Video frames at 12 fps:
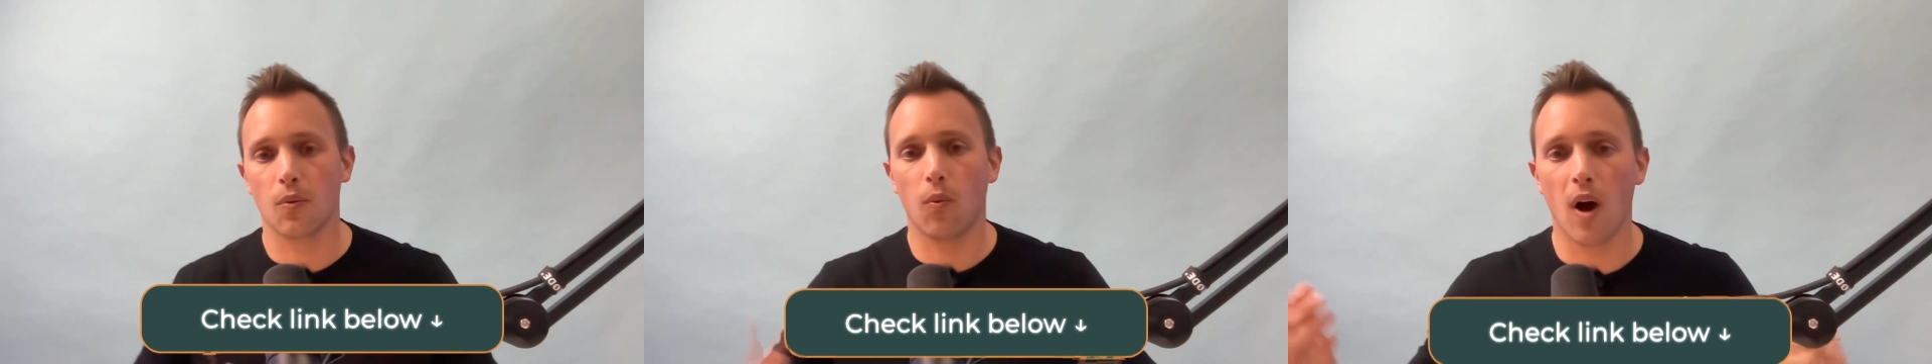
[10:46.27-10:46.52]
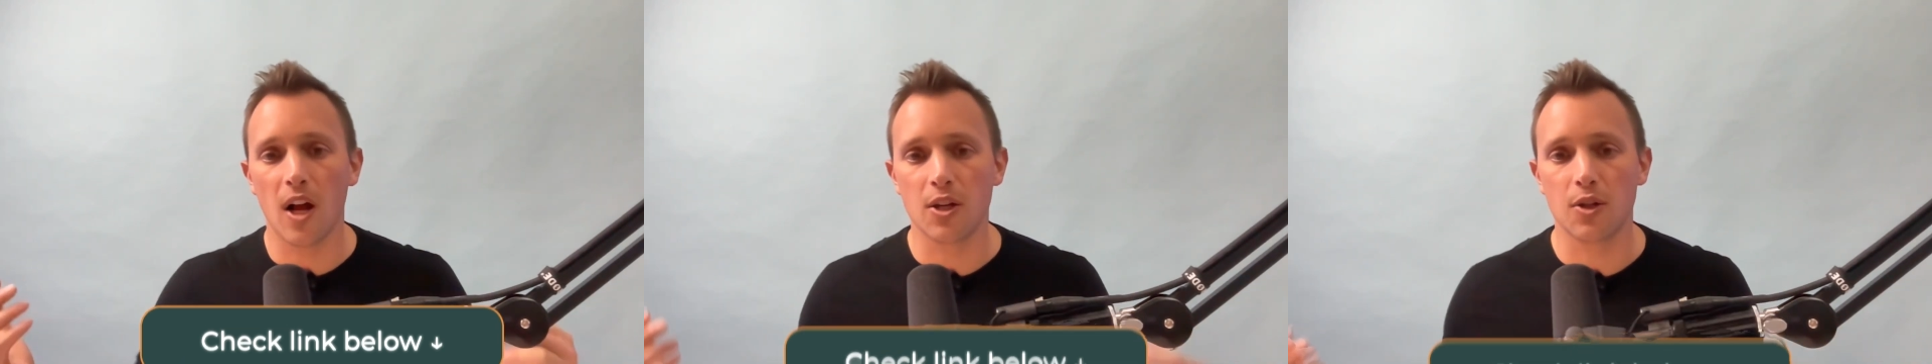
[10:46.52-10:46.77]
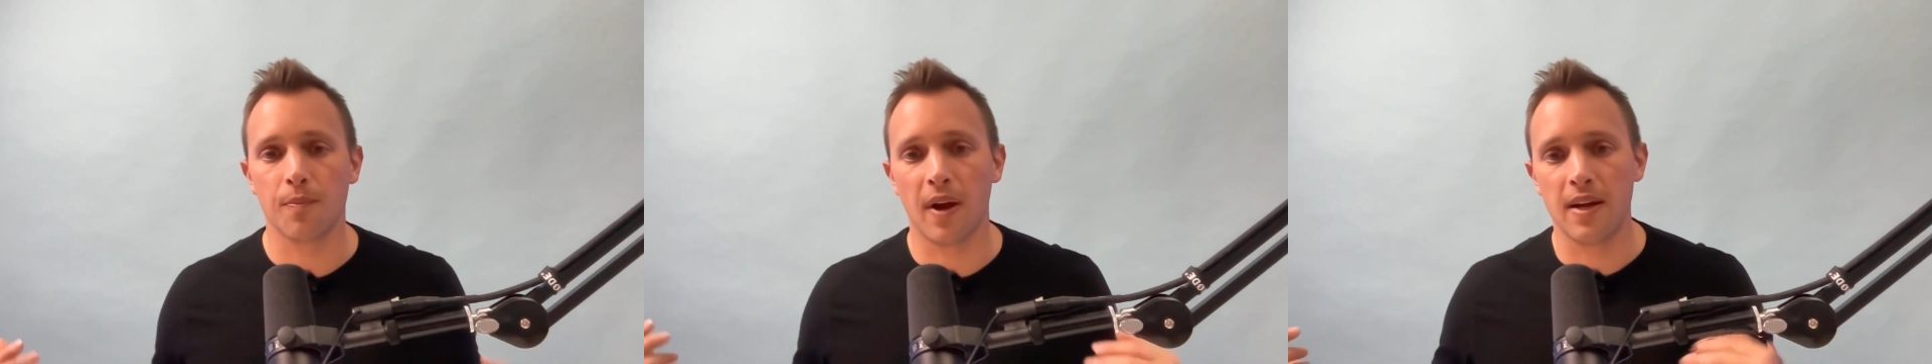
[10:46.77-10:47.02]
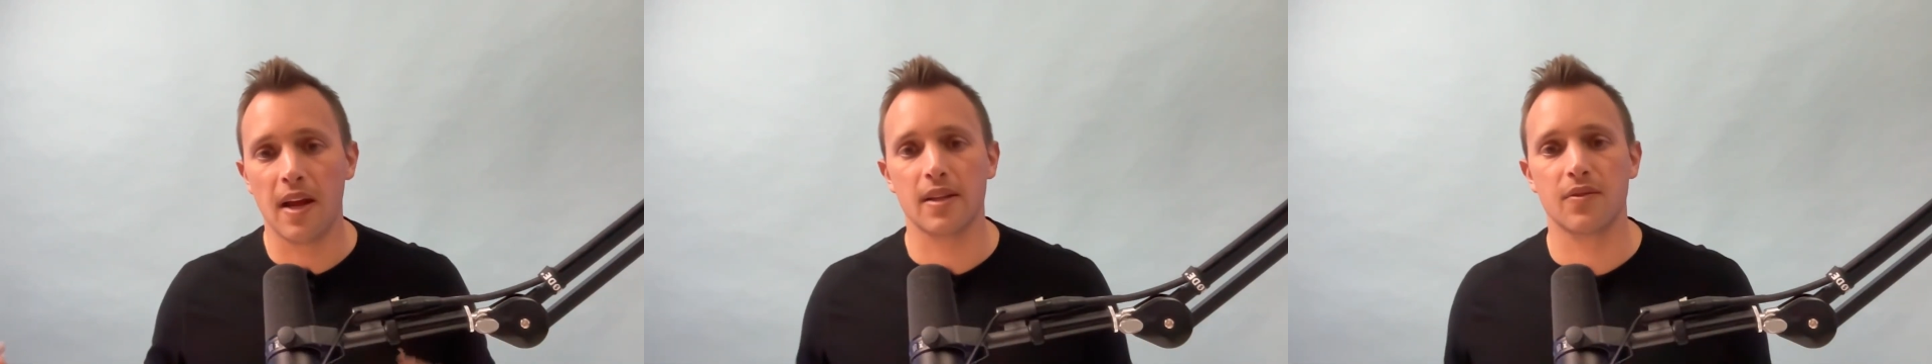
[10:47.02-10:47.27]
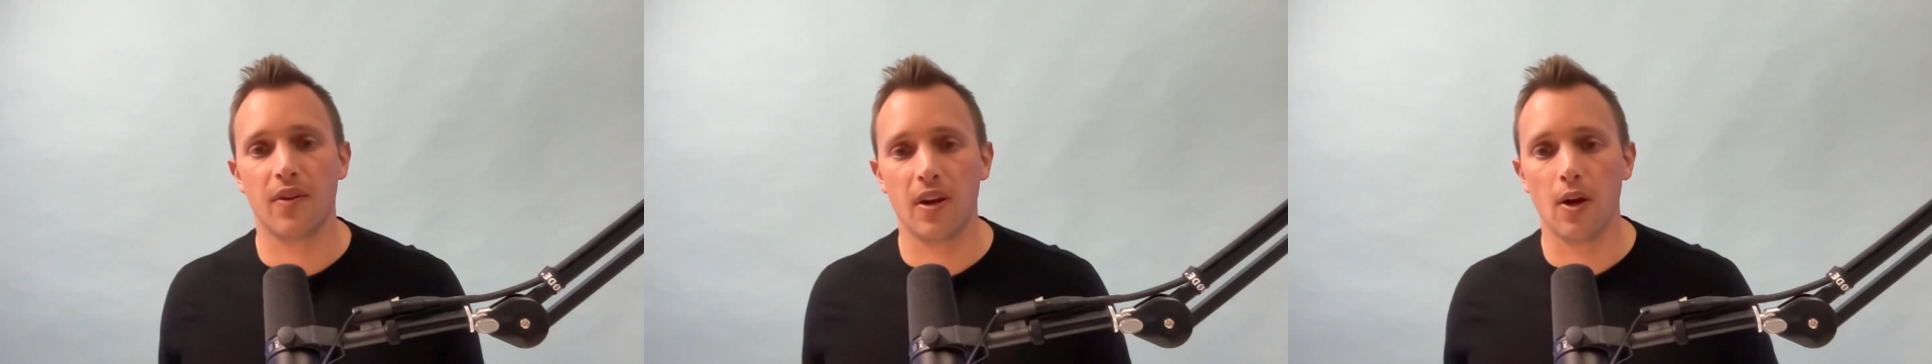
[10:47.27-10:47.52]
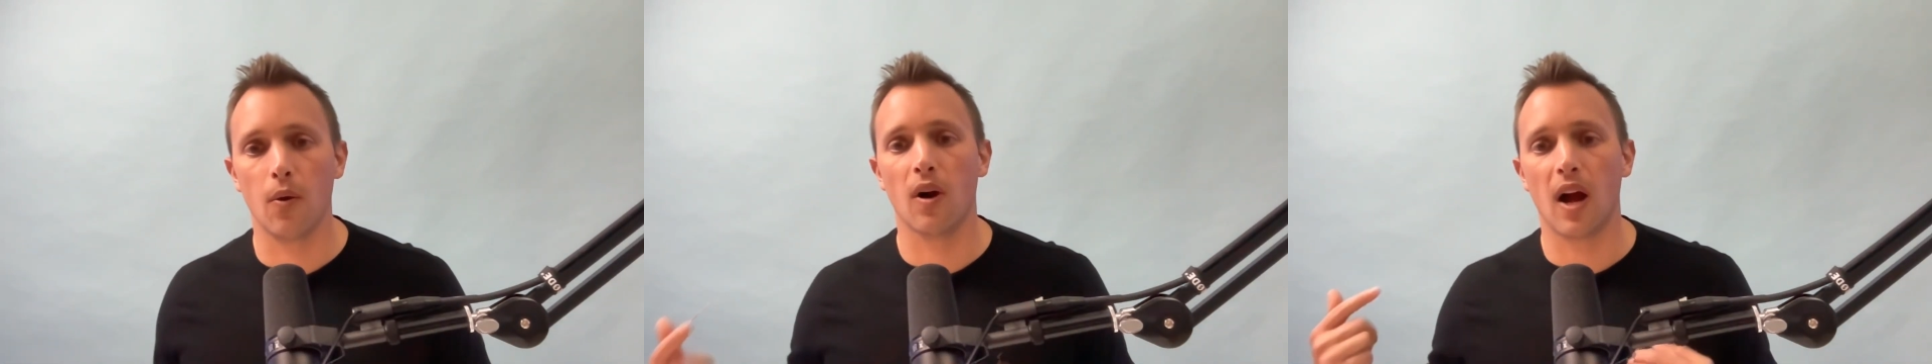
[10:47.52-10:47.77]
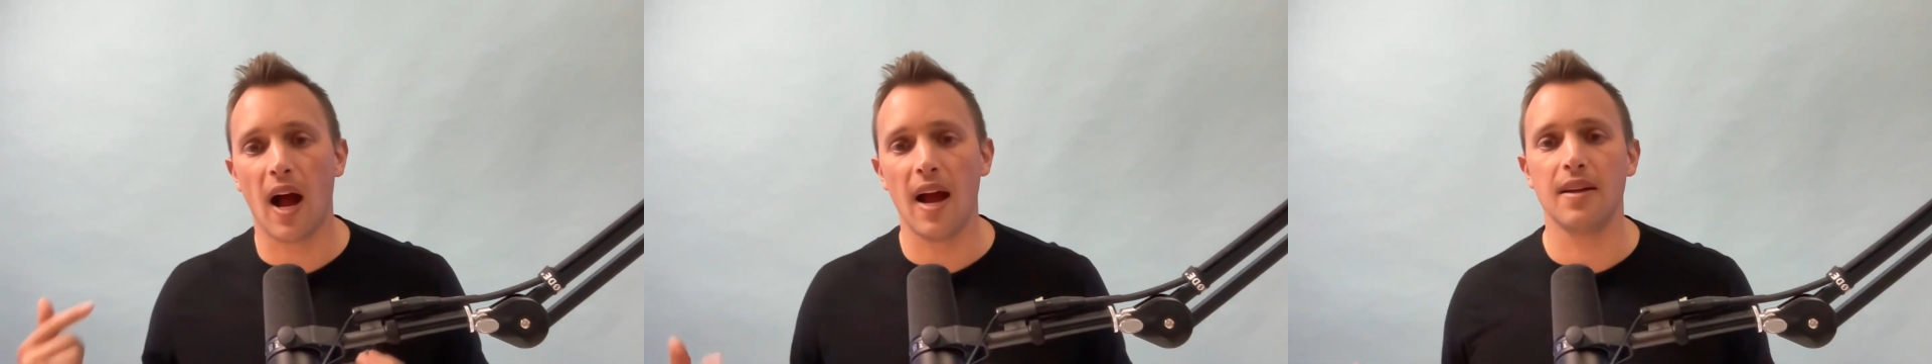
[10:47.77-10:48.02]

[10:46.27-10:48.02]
watch my next video where I